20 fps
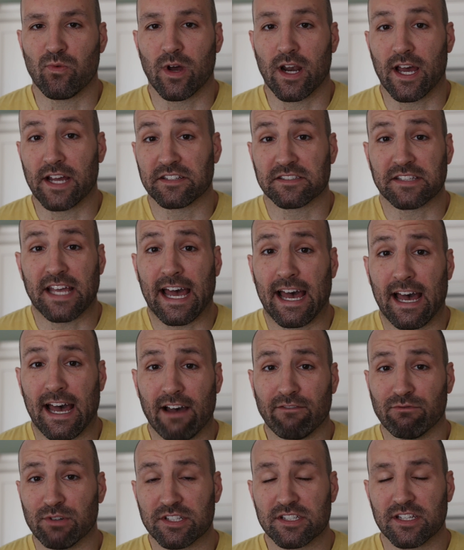what I just
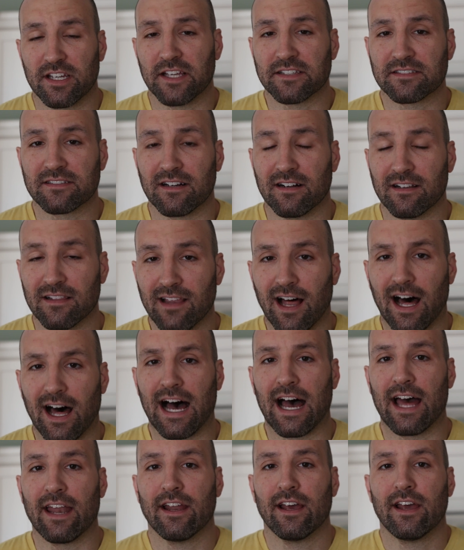have, which isn't a
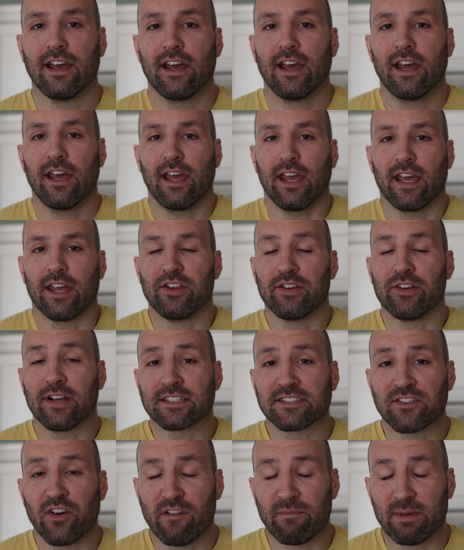lot. And you
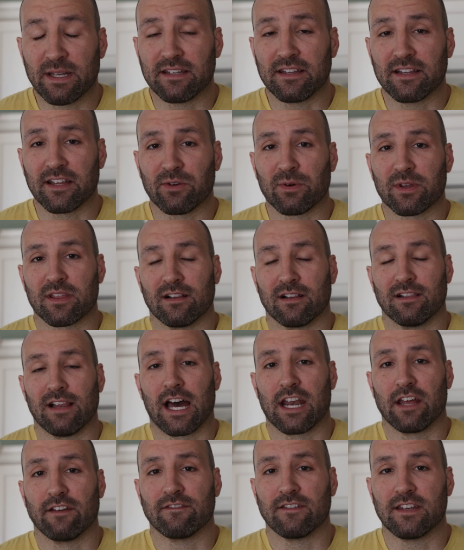guys know I've been dealing with a
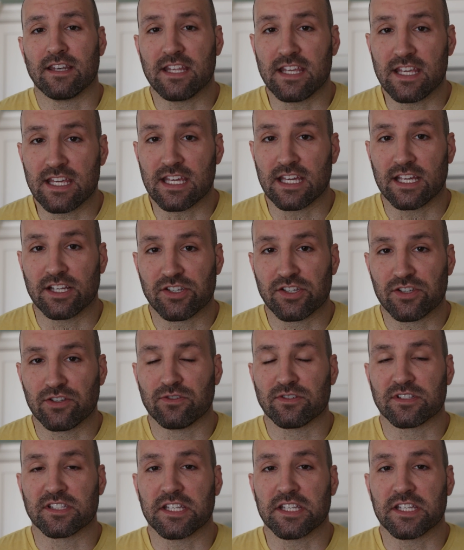lot of knee issues,